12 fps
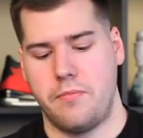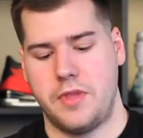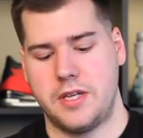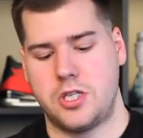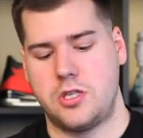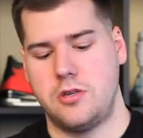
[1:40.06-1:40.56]

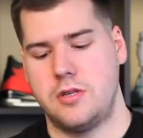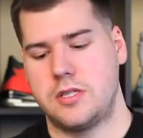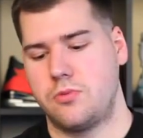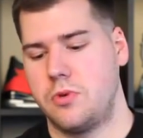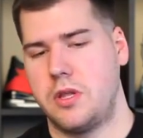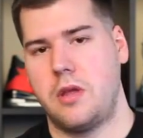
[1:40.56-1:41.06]
this shoe
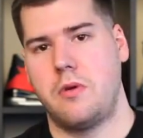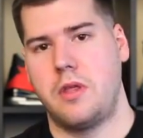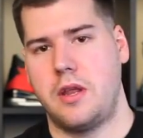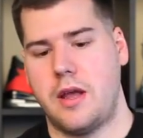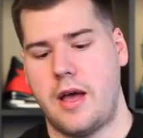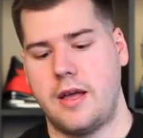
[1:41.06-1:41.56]
is really,
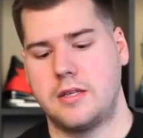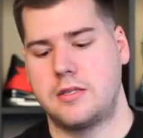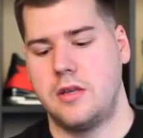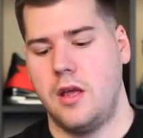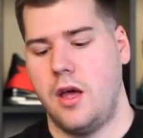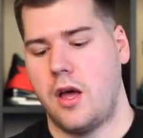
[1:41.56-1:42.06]
really
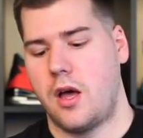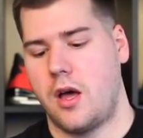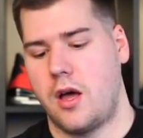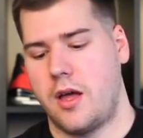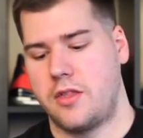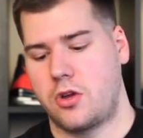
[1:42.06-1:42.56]
nice.
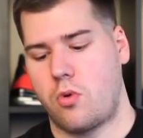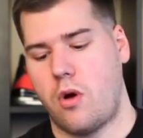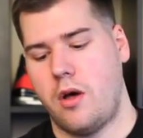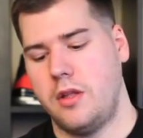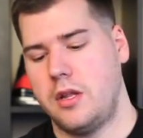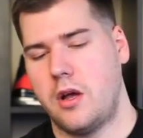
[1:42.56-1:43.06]
The
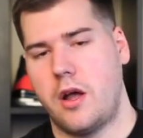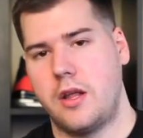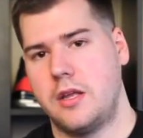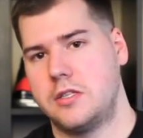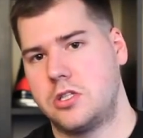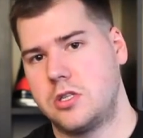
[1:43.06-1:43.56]
quality on
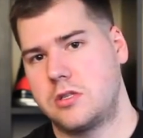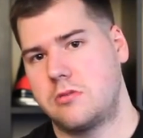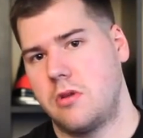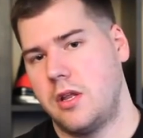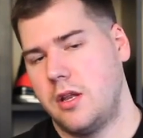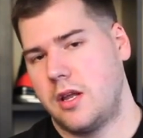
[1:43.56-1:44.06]
it is just,
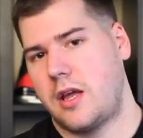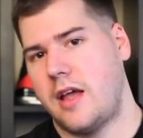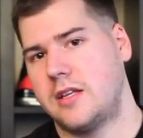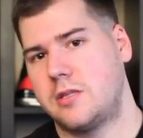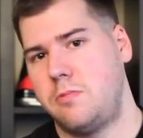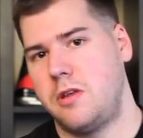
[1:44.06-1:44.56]
it
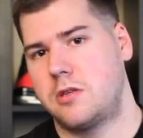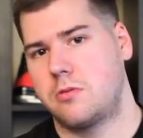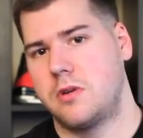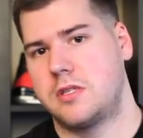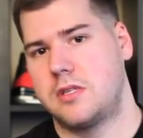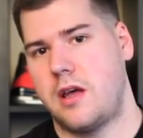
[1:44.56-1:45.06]
kind of speaks
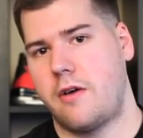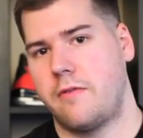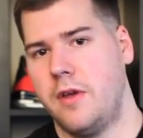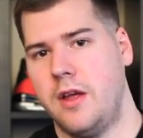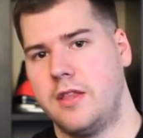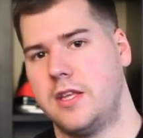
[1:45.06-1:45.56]
for itself.
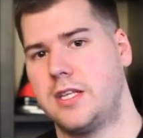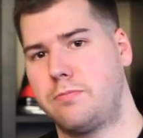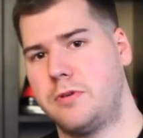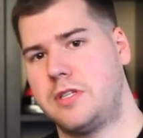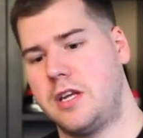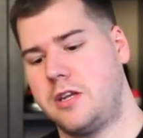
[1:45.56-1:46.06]
This
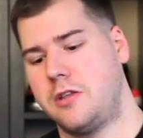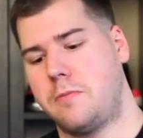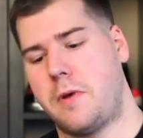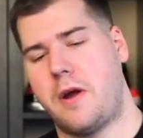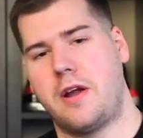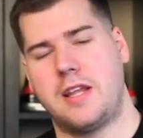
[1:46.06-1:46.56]
particular
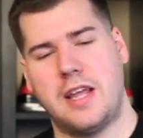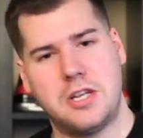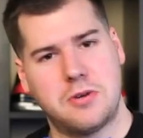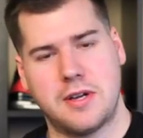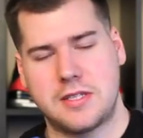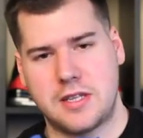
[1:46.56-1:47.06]
pair,
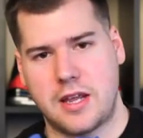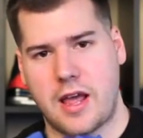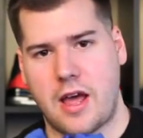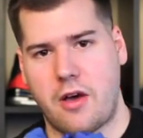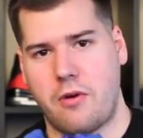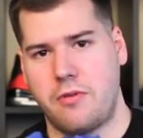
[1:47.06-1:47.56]
interesting
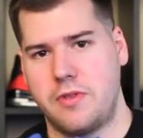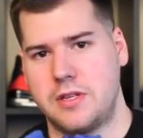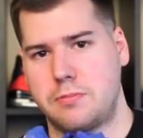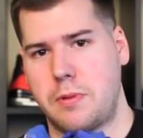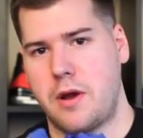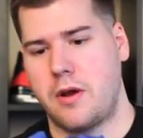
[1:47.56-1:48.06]
how
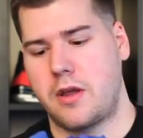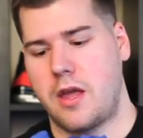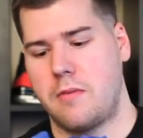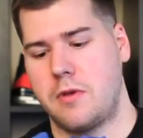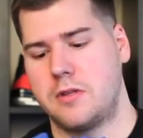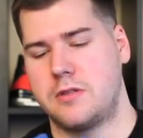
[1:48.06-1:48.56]
this pair
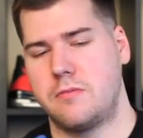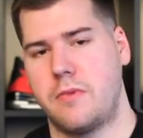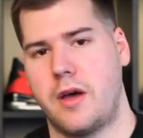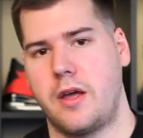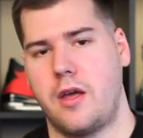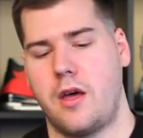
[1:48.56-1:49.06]
came into
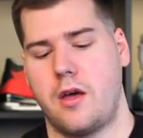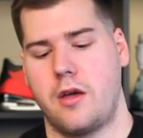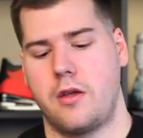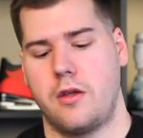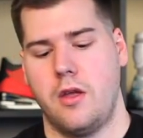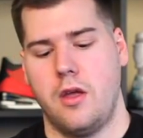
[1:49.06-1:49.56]

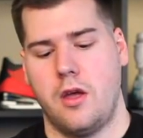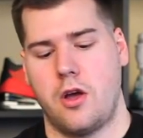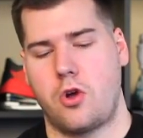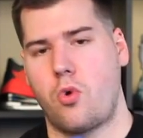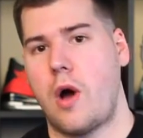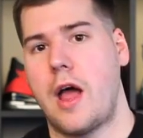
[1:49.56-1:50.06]
my
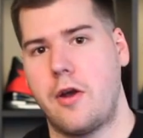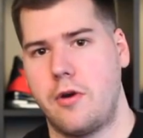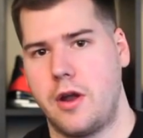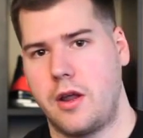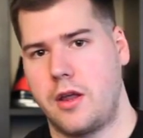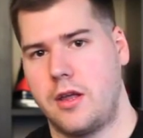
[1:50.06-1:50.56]

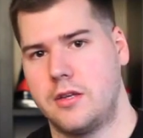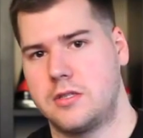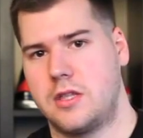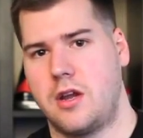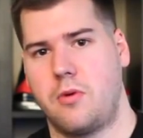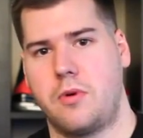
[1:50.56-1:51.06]
acquiring
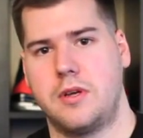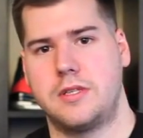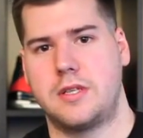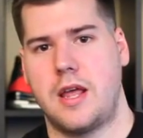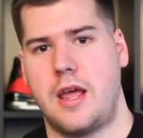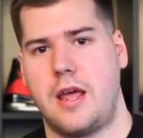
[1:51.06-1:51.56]
is there
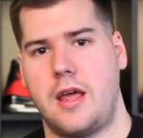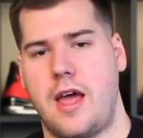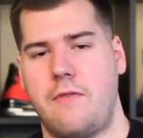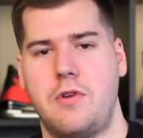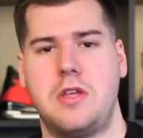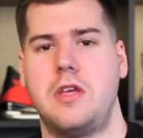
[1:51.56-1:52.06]
was
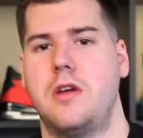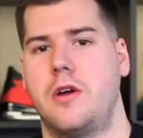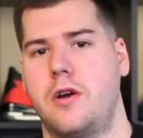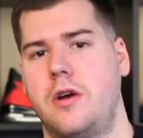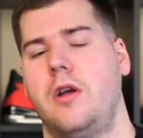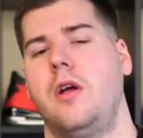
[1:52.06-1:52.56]
every
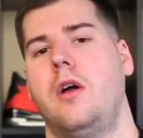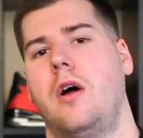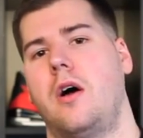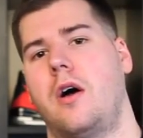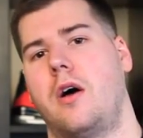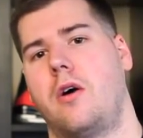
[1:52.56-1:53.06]
year
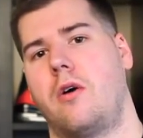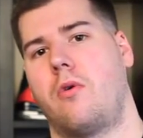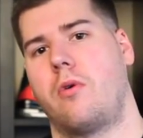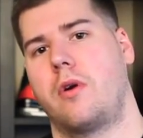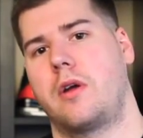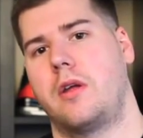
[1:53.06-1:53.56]

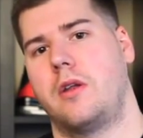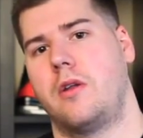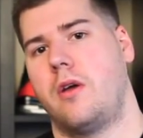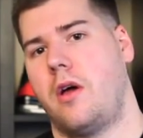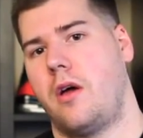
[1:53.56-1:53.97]
Oregon,